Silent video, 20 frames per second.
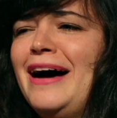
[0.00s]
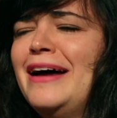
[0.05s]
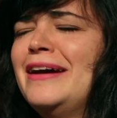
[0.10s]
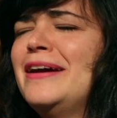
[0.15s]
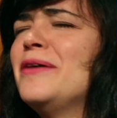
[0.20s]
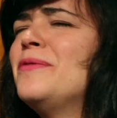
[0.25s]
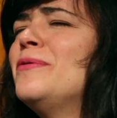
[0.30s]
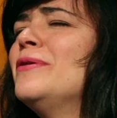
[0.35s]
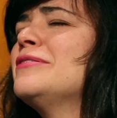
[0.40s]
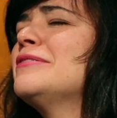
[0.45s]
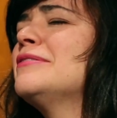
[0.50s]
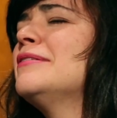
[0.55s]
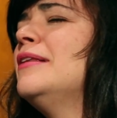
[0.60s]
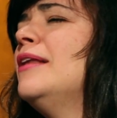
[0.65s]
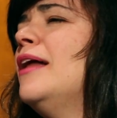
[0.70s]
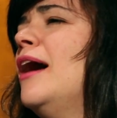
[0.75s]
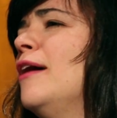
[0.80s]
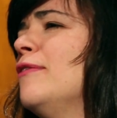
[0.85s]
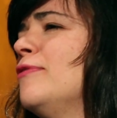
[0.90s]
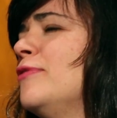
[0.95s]
And I
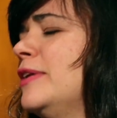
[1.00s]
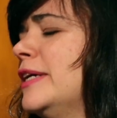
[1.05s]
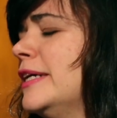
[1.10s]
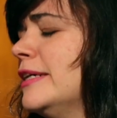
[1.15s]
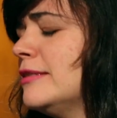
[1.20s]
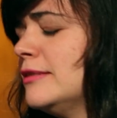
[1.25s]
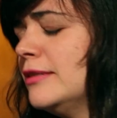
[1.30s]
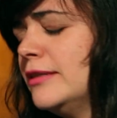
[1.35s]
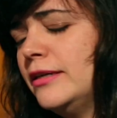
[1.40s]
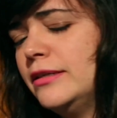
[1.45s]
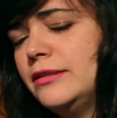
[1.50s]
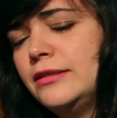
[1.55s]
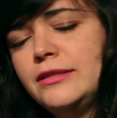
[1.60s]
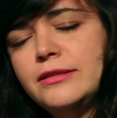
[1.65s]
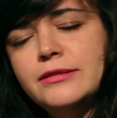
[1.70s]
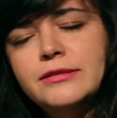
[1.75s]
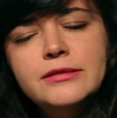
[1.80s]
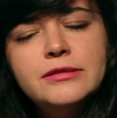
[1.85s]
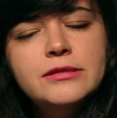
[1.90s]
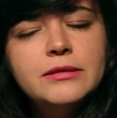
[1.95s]
was laughing. I said,
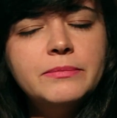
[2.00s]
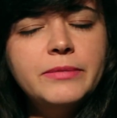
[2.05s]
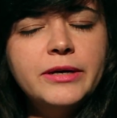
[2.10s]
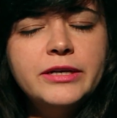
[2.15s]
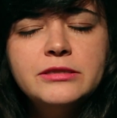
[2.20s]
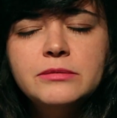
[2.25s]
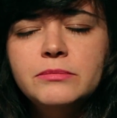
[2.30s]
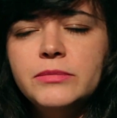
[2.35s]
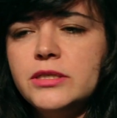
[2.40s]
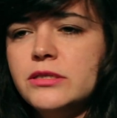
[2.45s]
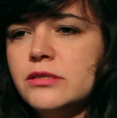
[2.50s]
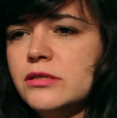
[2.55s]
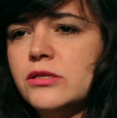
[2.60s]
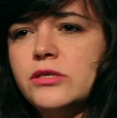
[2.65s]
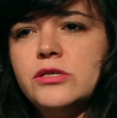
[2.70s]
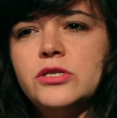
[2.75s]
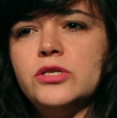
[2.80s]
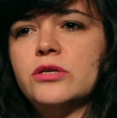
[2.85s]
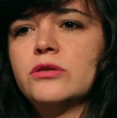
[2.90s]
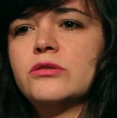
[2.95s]
this is the best
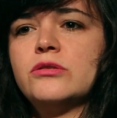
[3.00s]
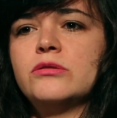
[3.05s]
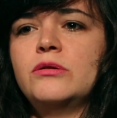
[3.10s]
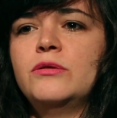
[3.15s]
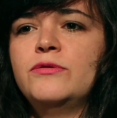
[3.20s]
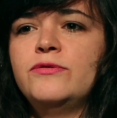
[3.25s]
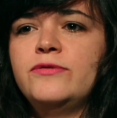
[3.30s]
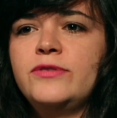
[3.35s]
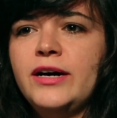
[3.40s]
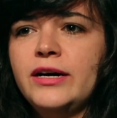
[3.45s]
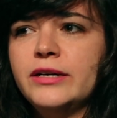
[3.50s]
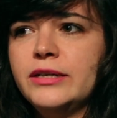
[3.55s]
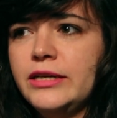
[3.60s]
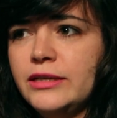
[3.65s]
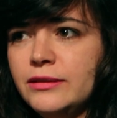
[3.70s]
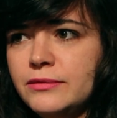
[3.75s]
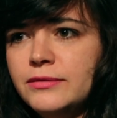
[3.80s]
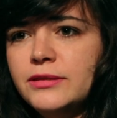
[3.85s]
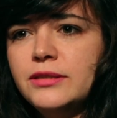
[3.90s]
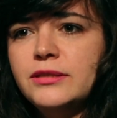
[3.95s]
message so far.
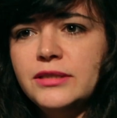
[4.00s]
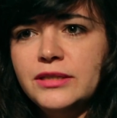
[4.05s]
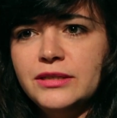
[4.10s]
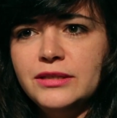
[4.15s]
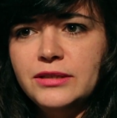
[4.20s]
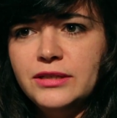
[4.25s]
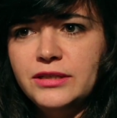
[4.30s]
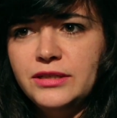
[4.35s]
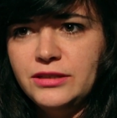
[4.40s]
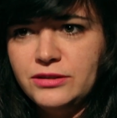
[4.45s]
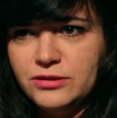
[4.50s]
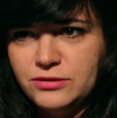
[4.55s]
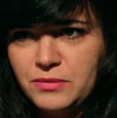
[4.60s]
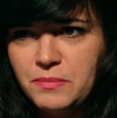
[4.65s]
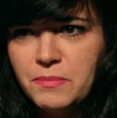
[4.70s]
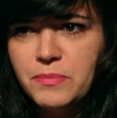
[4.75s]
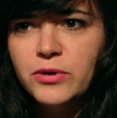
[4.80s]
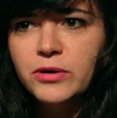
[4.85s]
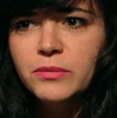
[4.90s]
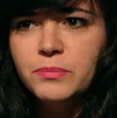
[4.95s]
Everything is
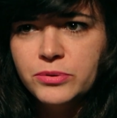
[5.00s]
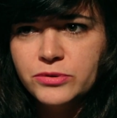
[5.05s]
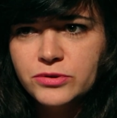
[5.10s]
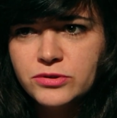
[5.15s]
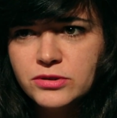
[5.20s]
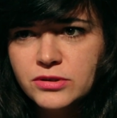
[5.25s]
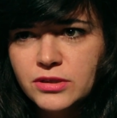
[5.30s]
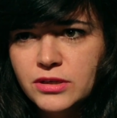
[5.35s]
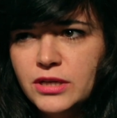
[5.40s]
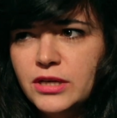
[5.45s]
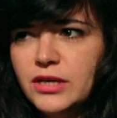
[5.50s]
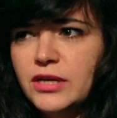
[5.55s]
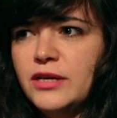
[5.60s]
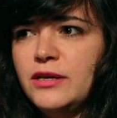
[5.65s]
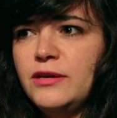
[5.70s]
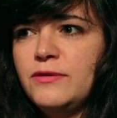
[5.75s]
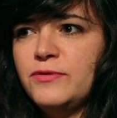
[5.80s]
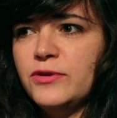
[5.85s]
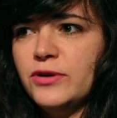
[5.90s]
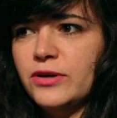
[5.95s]
on purpose.
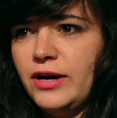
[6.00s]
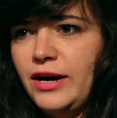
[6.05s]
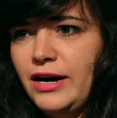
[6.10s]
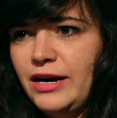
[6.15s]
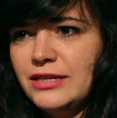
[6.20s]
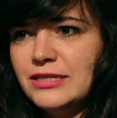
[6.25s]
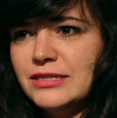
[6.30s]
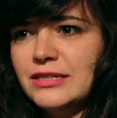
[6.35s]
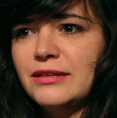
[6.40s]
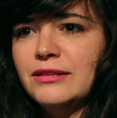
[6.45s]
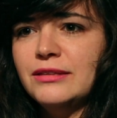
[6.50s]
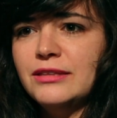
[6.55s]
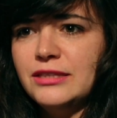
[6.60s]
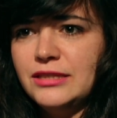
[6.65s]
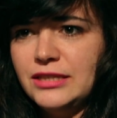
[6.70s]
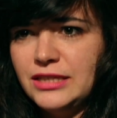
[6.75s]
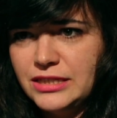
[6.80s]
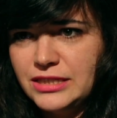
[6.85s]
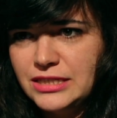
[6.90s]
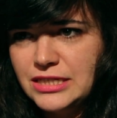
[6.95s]
If you're asking
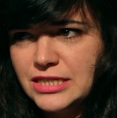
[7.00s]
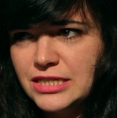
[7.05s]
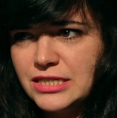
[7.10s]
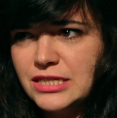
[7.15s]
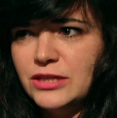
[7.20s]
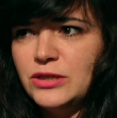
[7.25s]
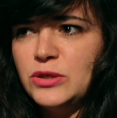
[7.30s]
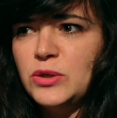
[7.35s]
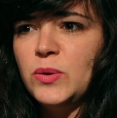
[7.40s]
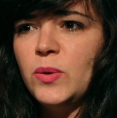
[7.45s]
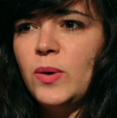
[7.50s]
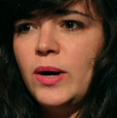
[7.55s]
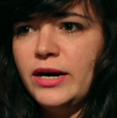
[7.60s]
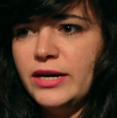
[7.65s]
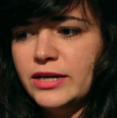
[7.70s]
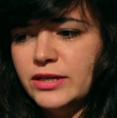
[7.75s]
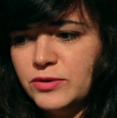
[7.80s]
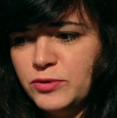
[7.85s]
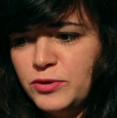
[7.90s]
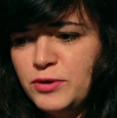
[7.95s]
things, you
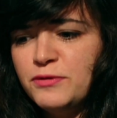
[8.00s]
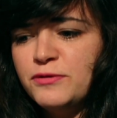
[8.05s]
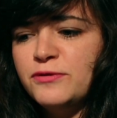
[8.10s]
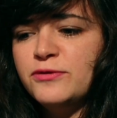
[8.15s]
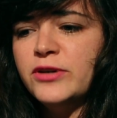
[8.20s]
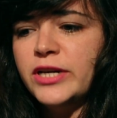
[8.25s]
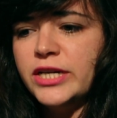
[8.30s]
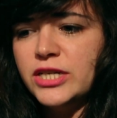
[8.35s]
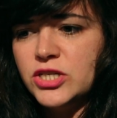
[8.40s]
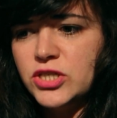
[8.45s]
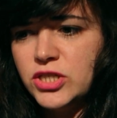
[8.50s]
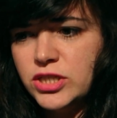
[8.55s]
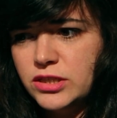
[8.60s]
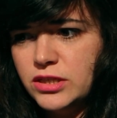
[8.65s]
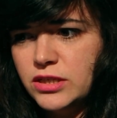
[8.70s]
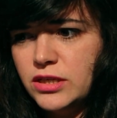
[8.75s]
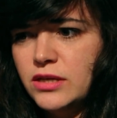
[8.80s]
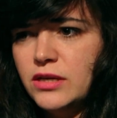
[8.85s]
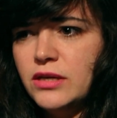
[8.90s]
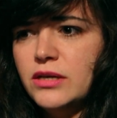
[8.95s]
are
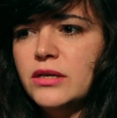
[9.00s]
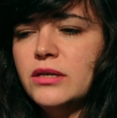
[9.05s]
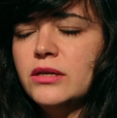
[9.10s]
refreshing